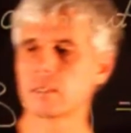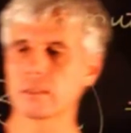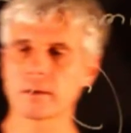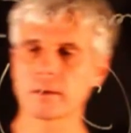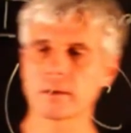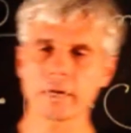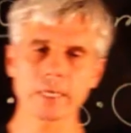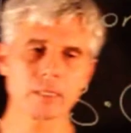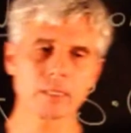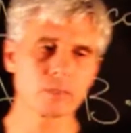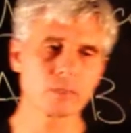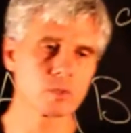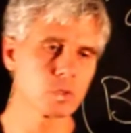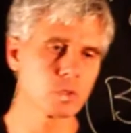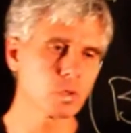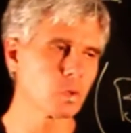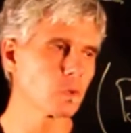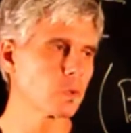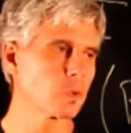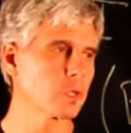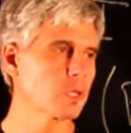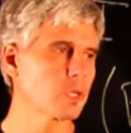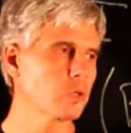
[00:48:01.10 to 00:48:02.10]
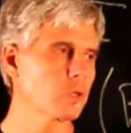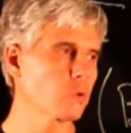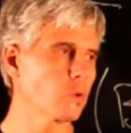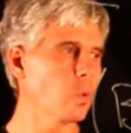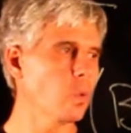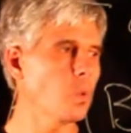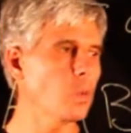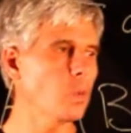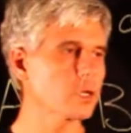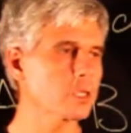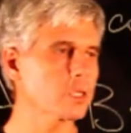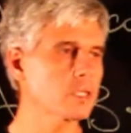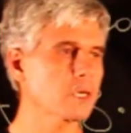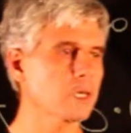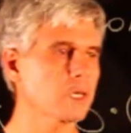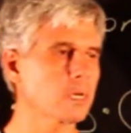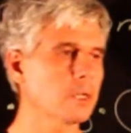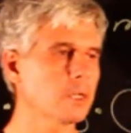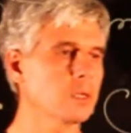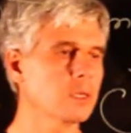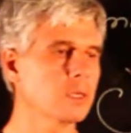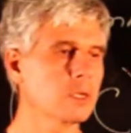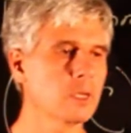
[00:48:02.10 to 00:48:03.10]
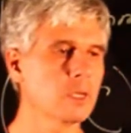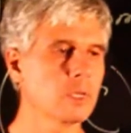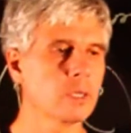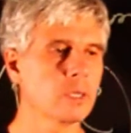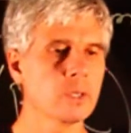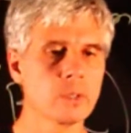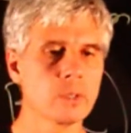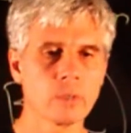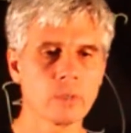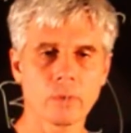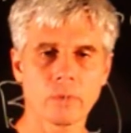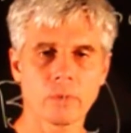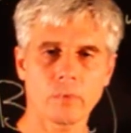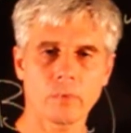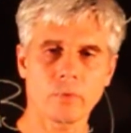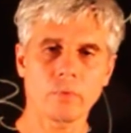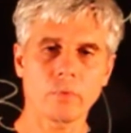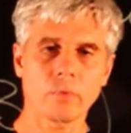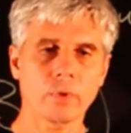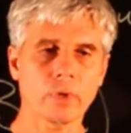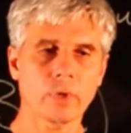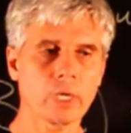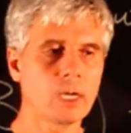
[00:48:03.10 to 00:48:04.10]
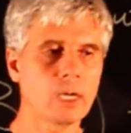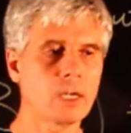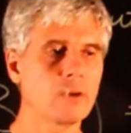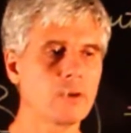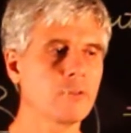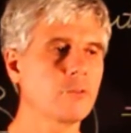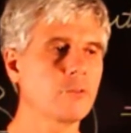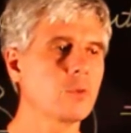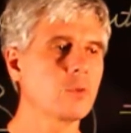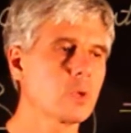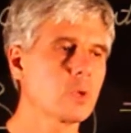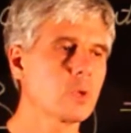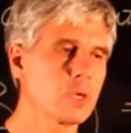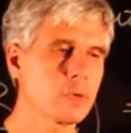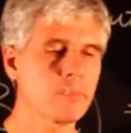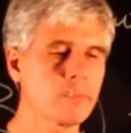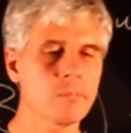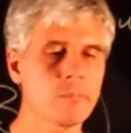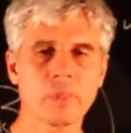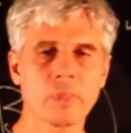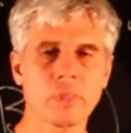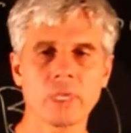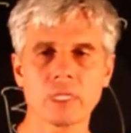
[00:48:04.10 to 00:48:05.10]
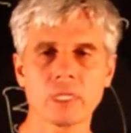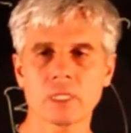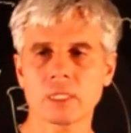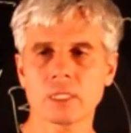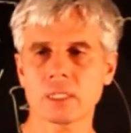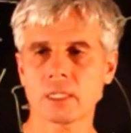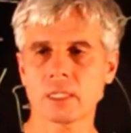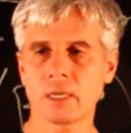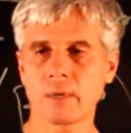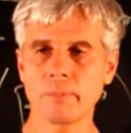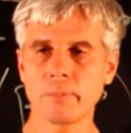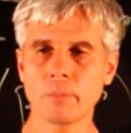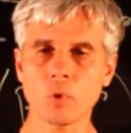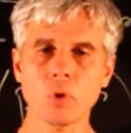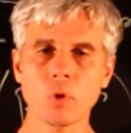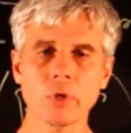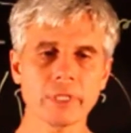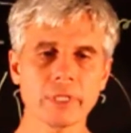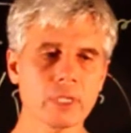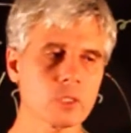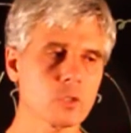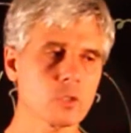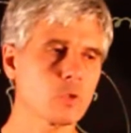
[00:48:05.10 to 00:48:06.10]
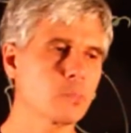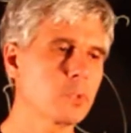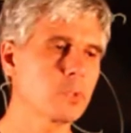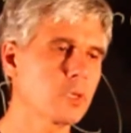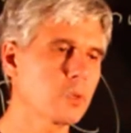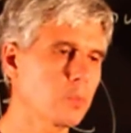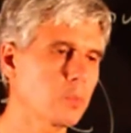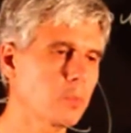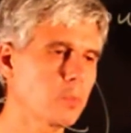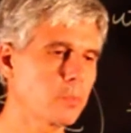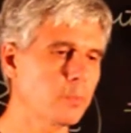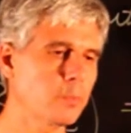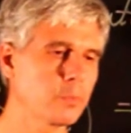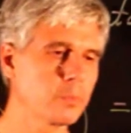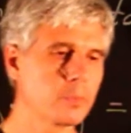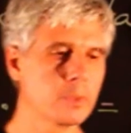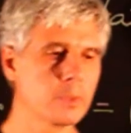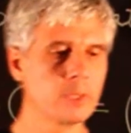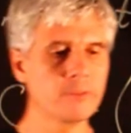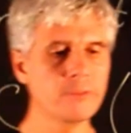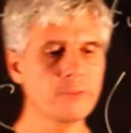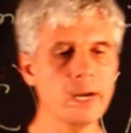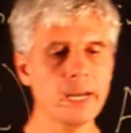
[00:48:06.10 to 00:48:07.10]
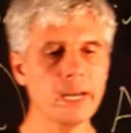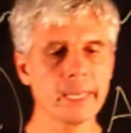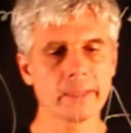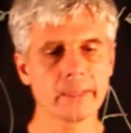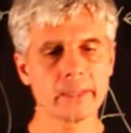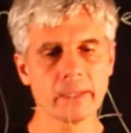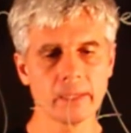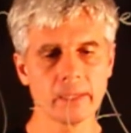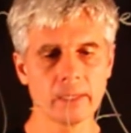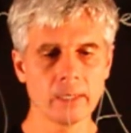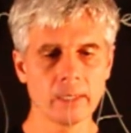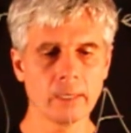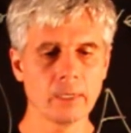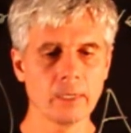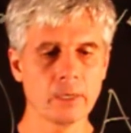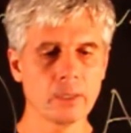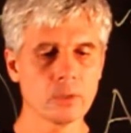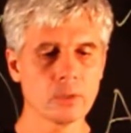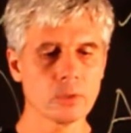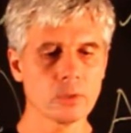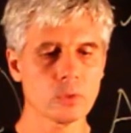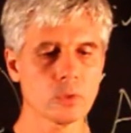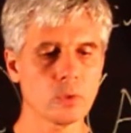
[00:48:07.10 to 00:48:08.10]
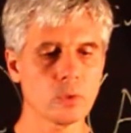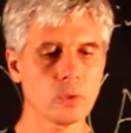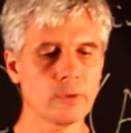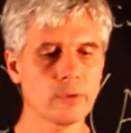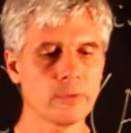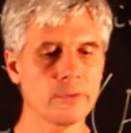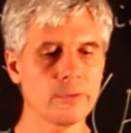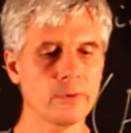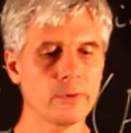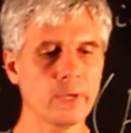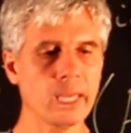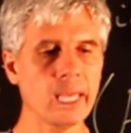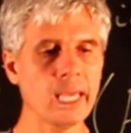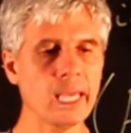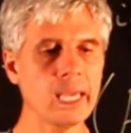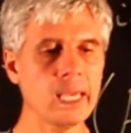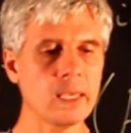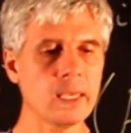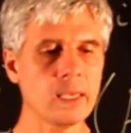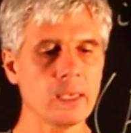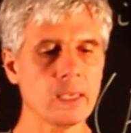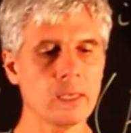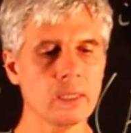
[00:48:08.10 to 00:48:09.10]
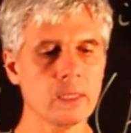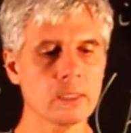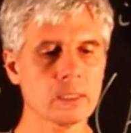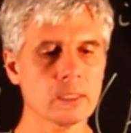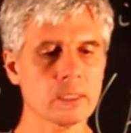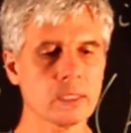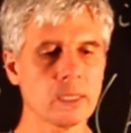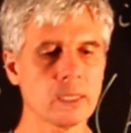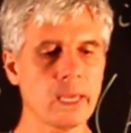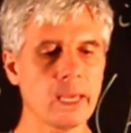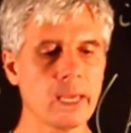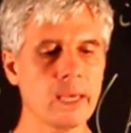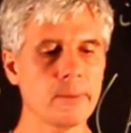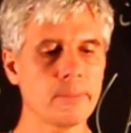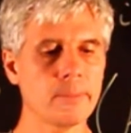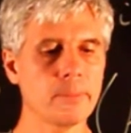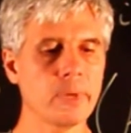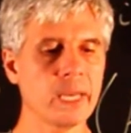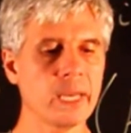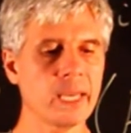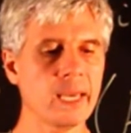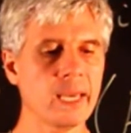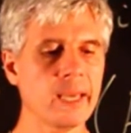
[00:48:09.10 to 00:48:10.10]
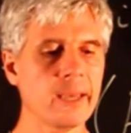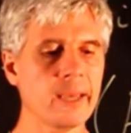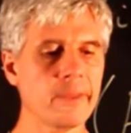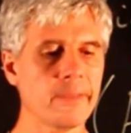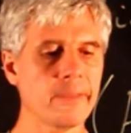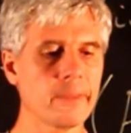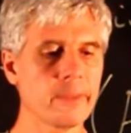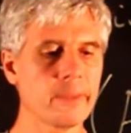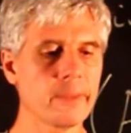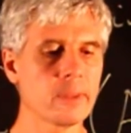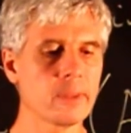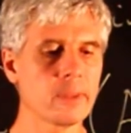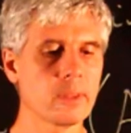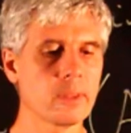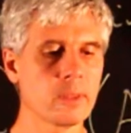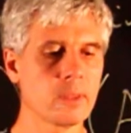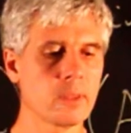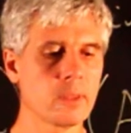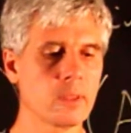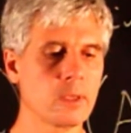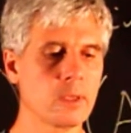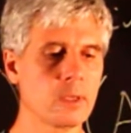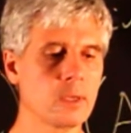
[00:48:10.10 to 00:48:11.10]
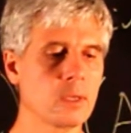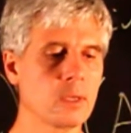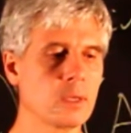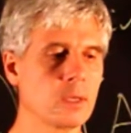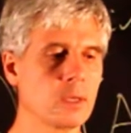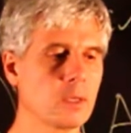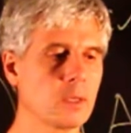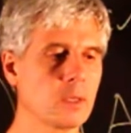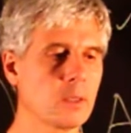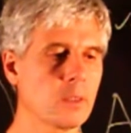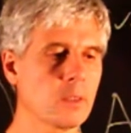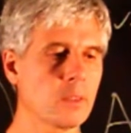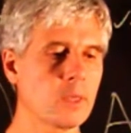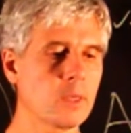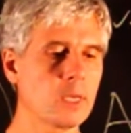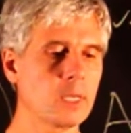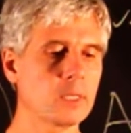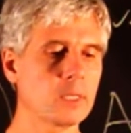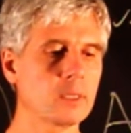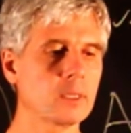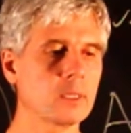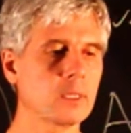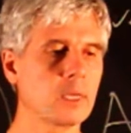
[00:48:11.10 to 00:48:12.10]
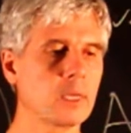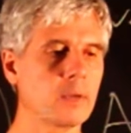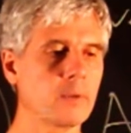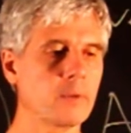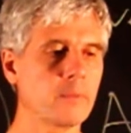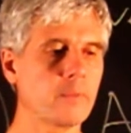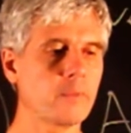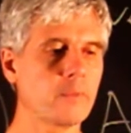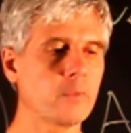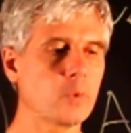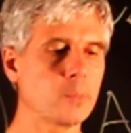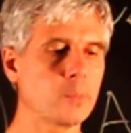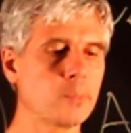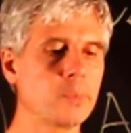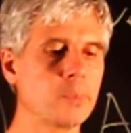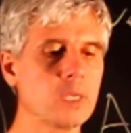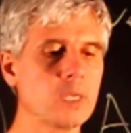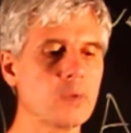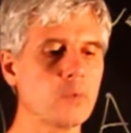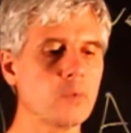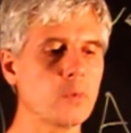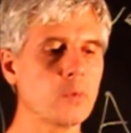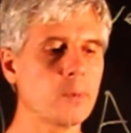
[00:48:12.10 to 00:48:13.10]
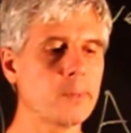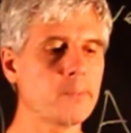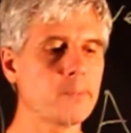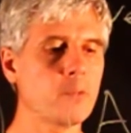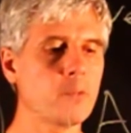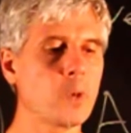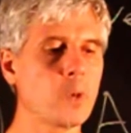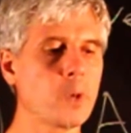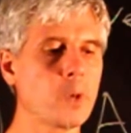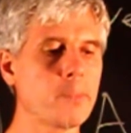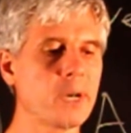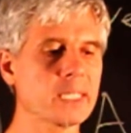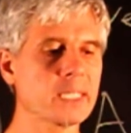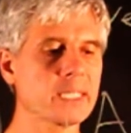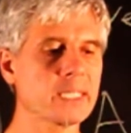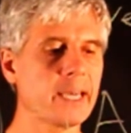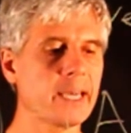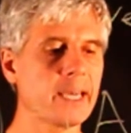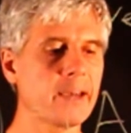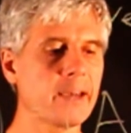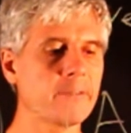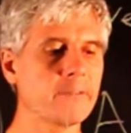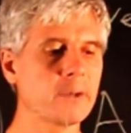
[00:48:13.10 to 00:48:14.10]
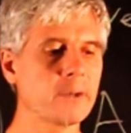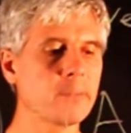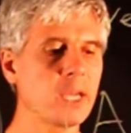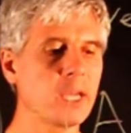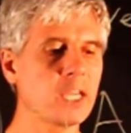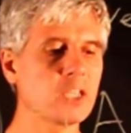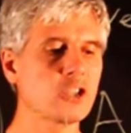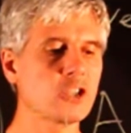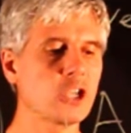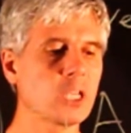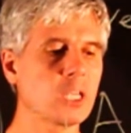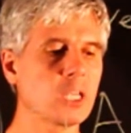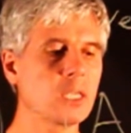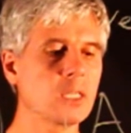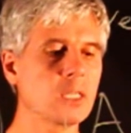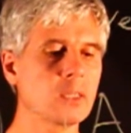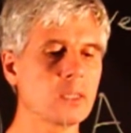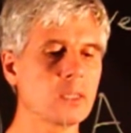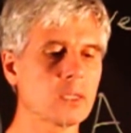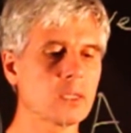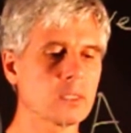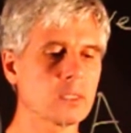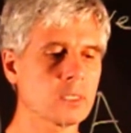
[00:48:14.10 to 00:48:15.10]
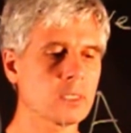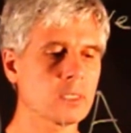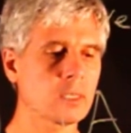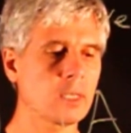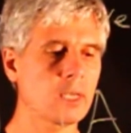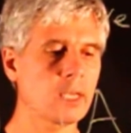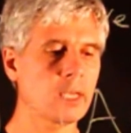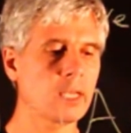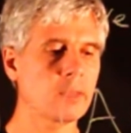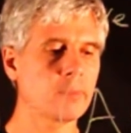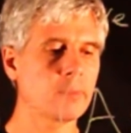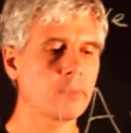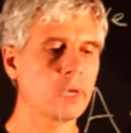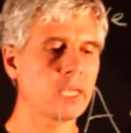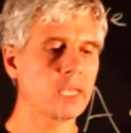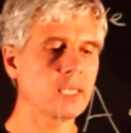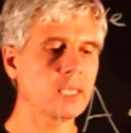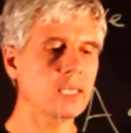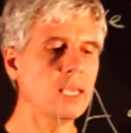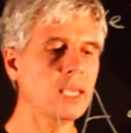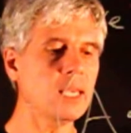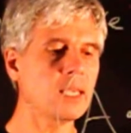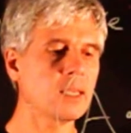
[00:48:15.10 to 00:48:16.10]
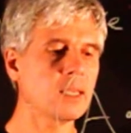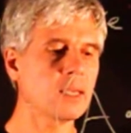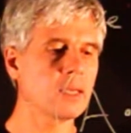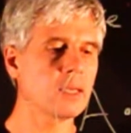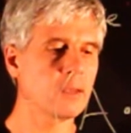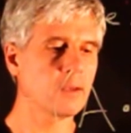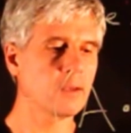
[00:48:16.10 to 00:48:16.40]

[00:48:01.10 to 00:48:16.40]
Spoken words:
Right? So in order for these products to be defined, so if A is m by n, then for B we must have a matching index n by k,